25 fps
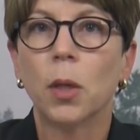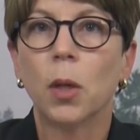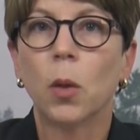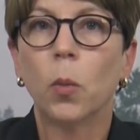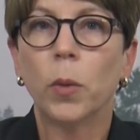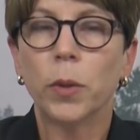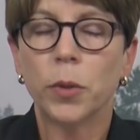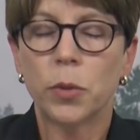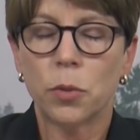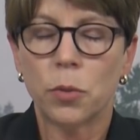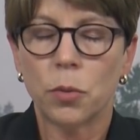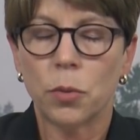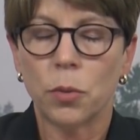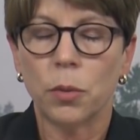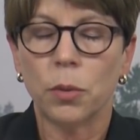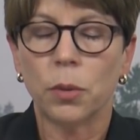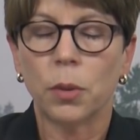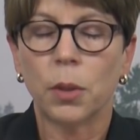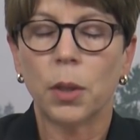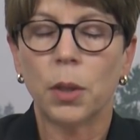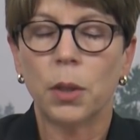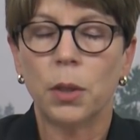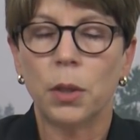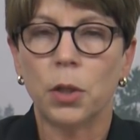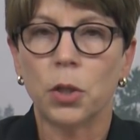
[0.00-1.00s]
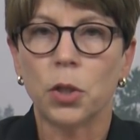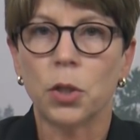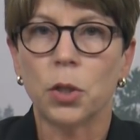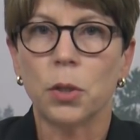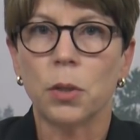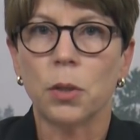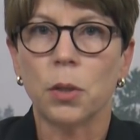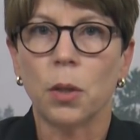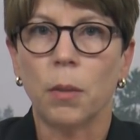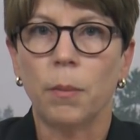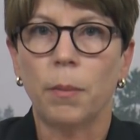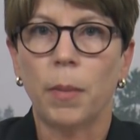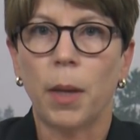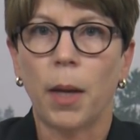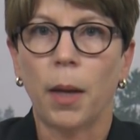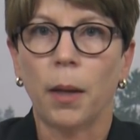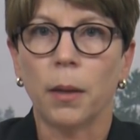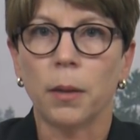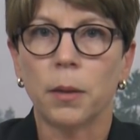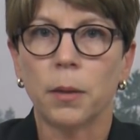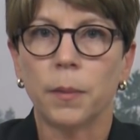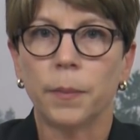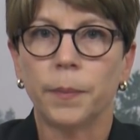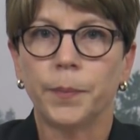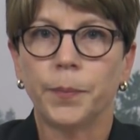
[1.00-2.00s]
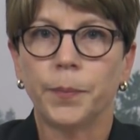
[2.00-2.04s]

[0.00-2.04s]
when certain conditions are met.